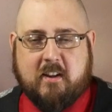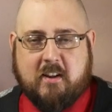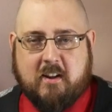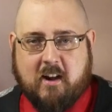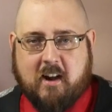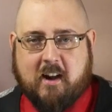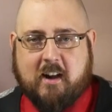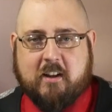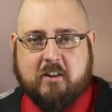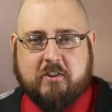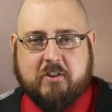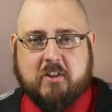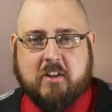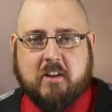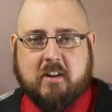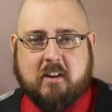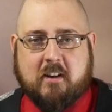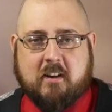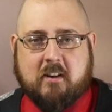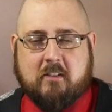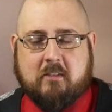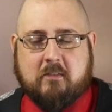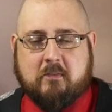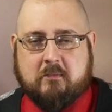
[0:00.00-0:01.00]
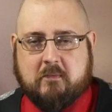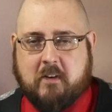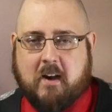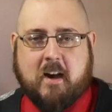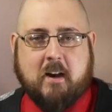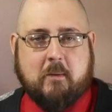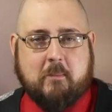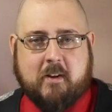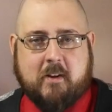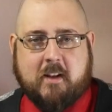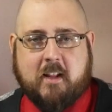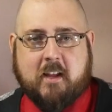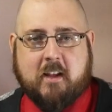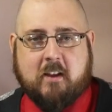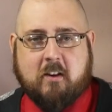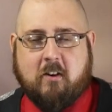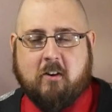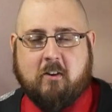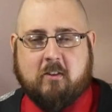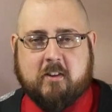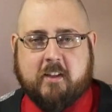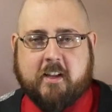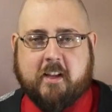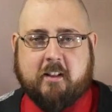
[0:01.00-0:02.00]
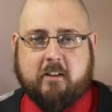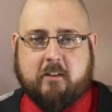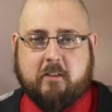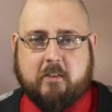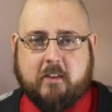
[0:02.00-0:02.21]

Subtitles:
nausea, vomiting, all the other